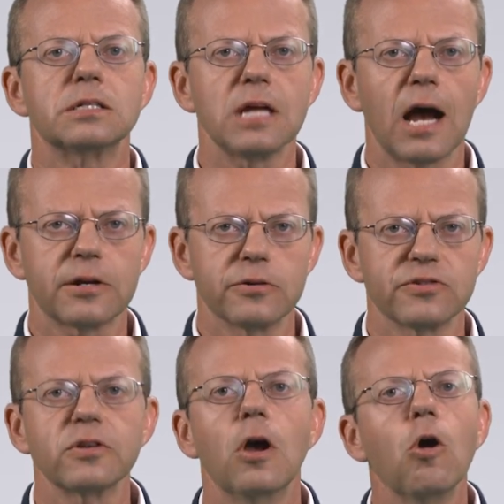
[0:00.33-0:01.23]

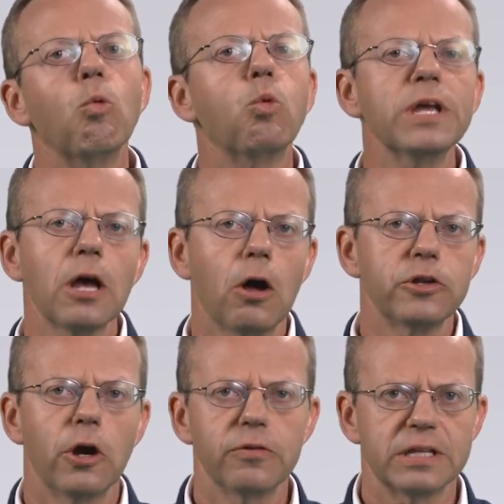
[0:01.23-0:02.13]
Doctors. We all
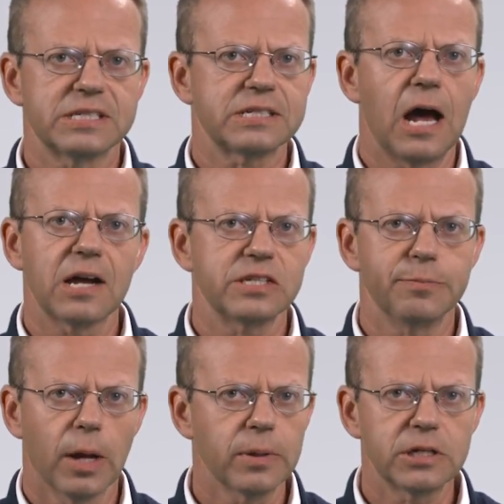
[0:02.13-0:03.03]
know that stocks and
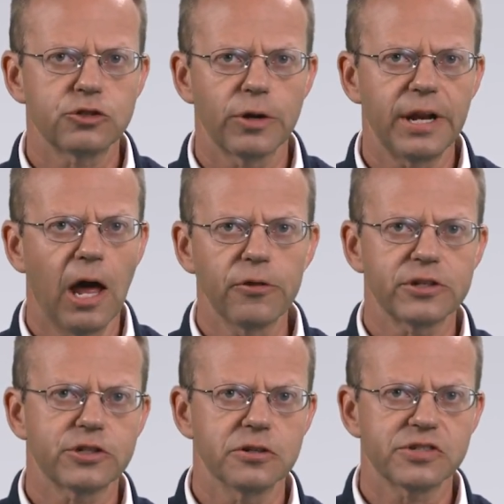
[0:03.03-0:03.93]
publicly traded health
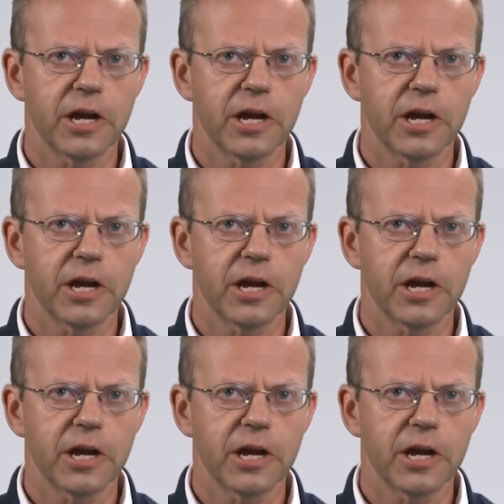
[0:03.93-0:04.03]
insurance